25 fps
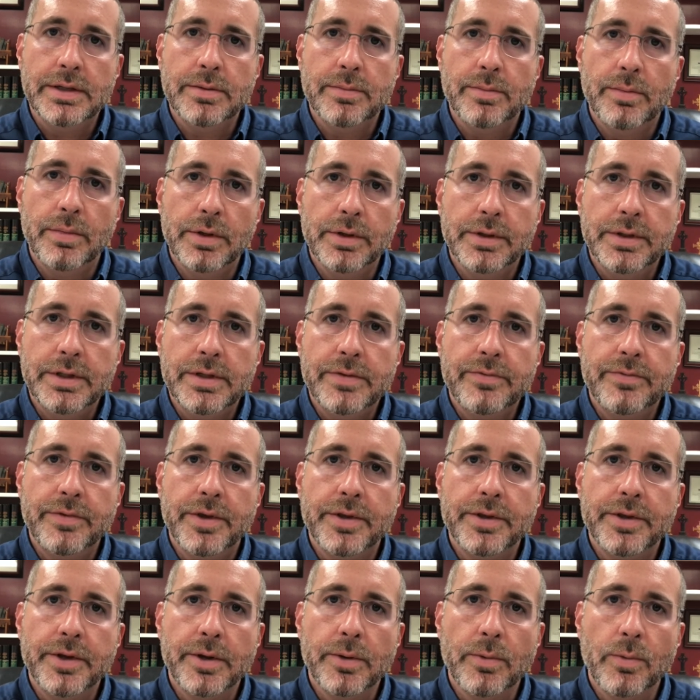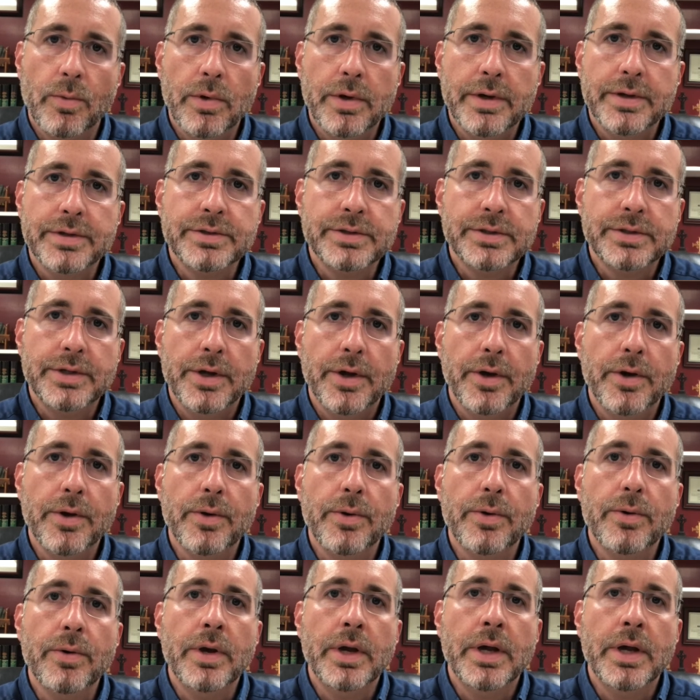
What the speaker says: believe that there was no